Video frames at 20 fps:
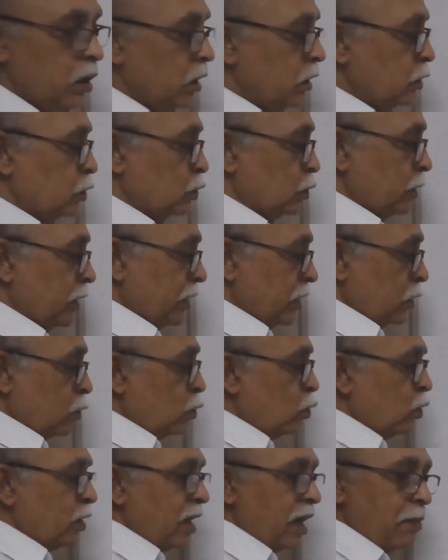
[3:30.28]
So in
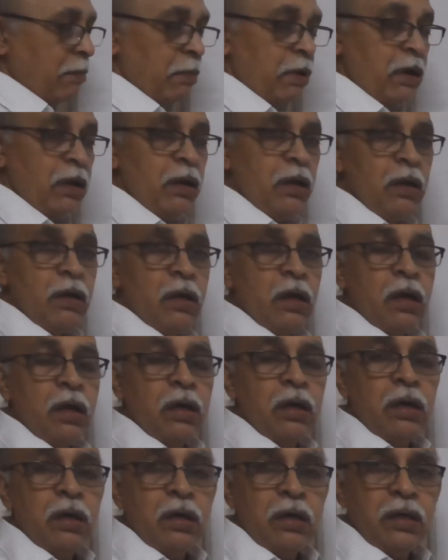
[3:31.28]
oogamy,
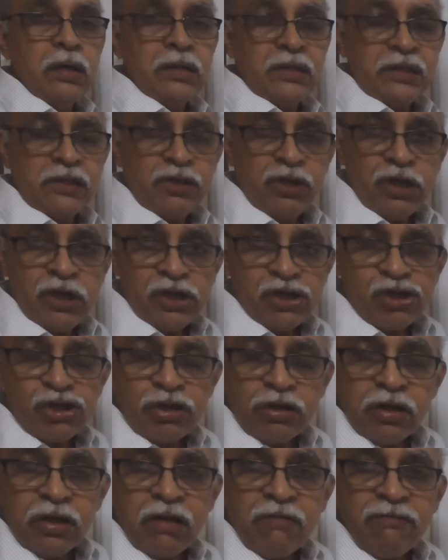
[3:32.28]
a
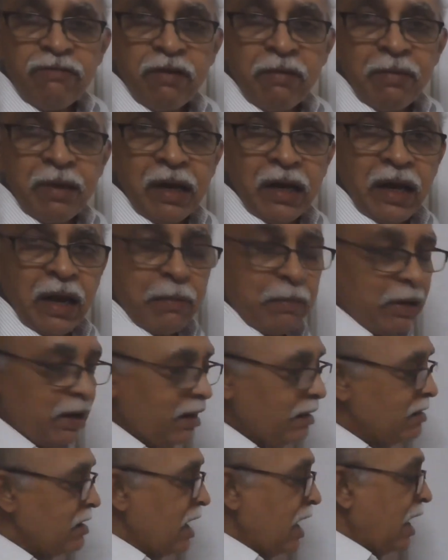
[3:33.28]
stationary female
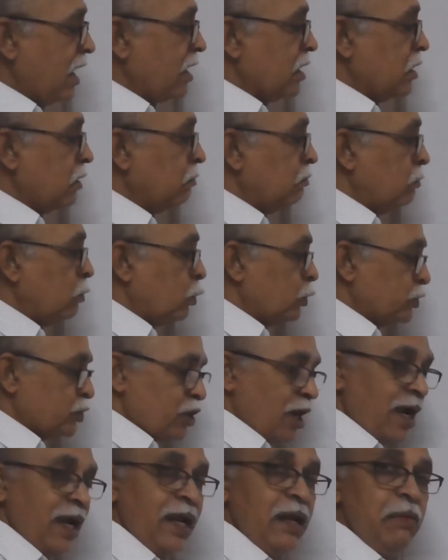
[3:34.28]
gamete and a
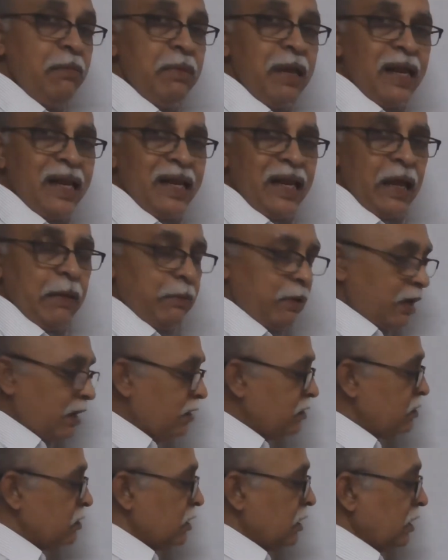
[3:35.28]
motile male
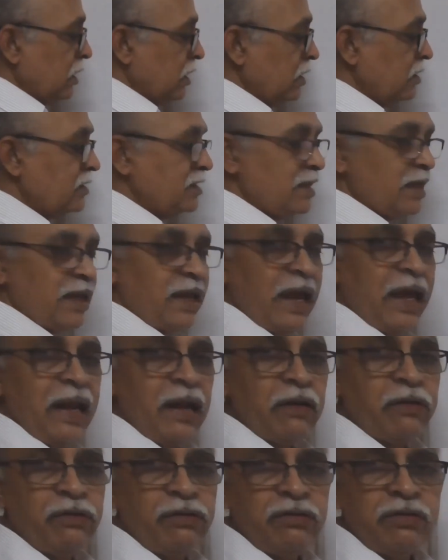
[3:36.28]
gamete is a
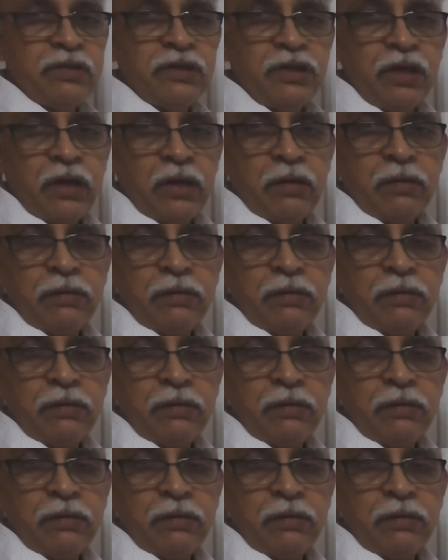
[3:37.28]
characteristic